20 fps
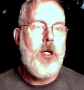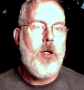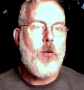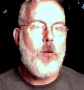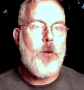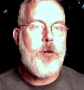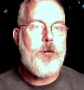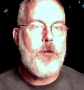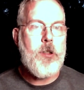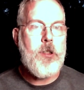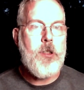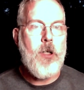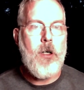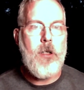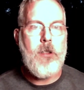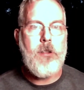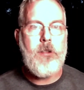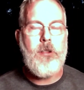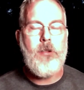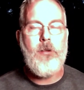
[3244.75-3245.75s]
With
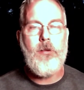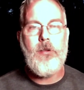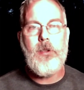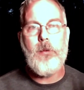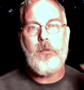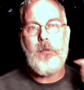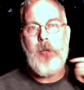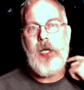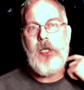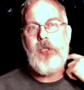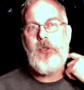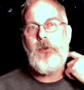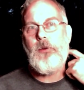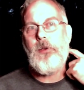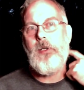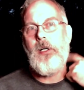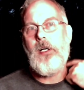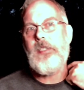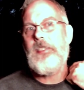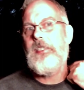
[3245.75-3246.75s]
regard to the
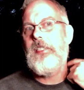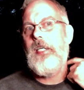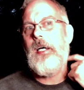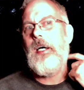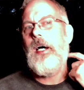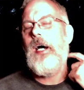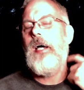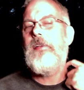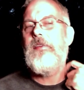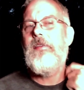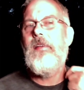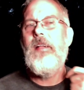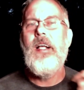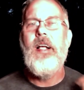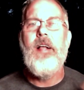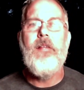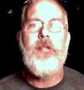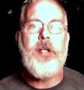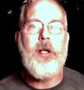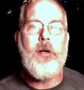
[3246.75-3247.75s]
patriarchs, yeah, I,
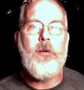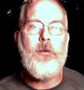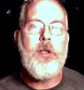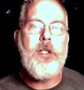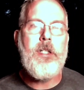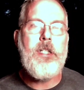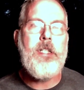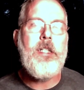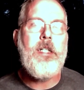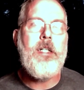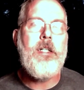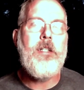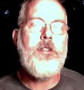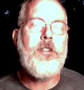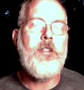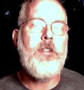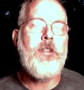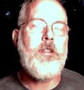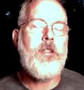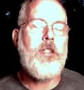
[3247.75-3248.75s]
there really
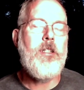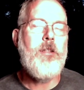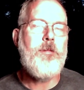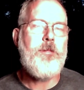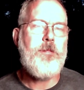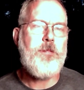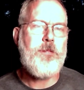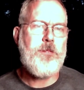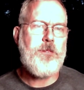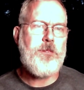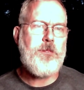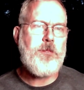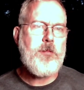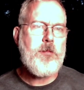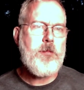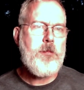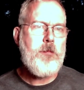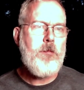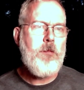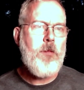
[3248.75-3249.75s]
isn't
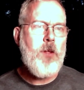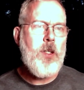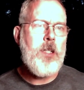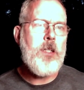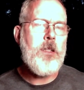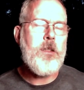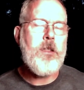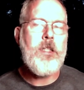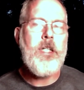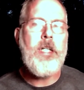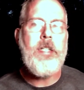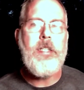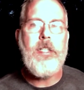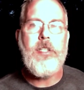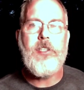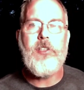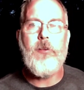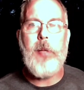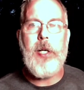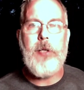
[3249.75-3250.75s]
a
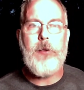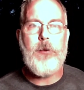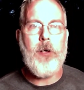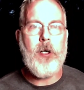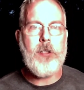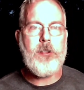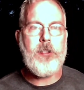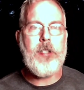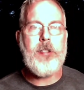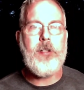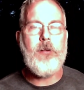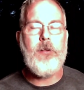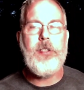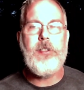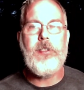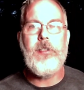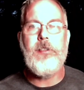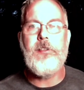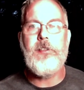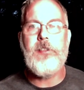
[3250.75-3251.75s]
lineage of patriarchs like there
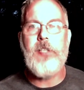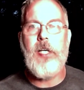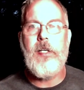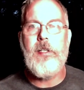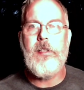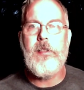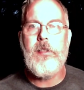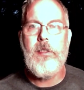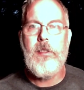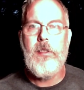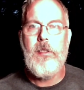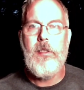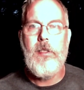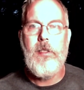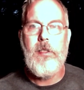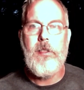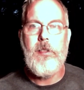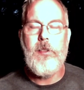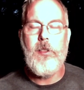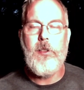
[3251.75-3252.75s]
is in Zen.
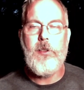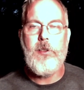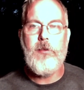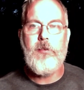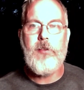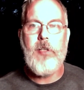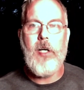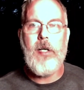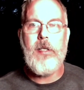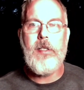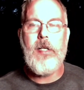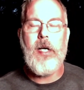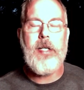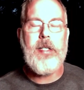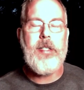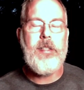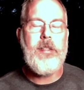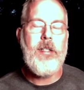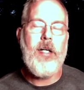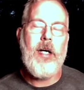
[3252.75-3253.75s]
You know, you've got, I,
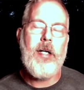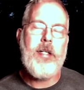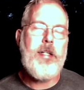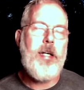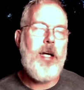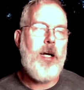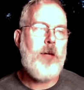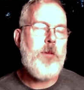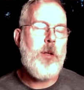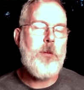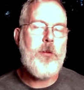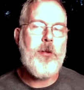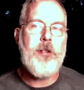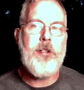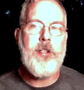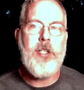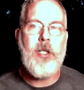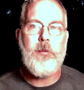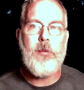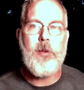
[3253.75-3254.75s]
I can't remember the
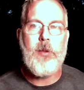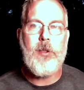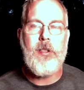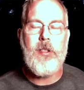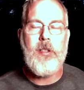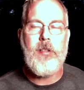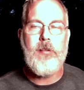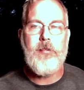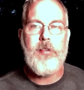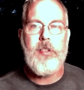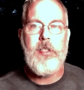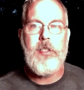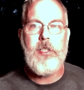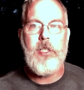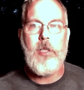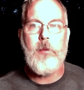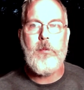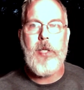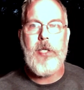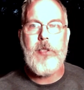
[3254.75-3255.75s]
number of
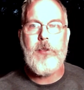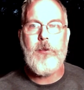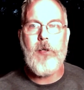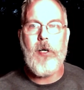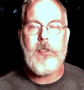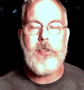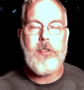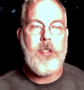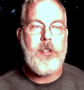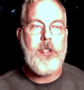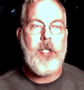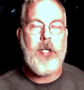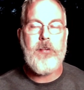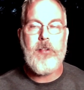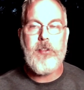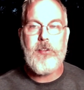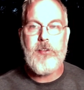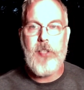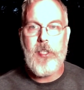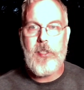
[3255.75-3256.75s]
Indian patriarchs, and then you have
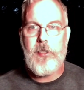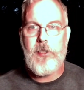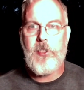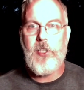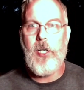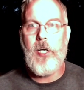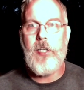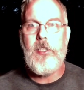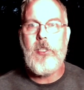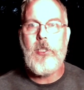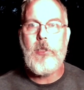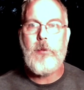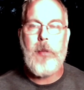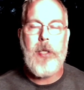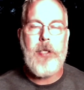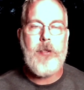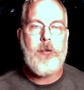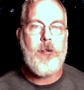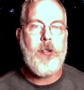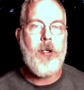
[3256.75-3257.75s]
the six Chinese
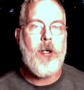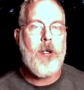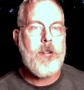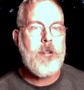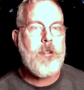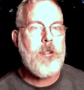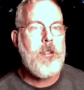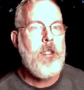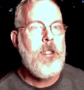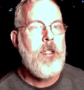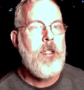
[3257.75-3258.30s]
patriarchs.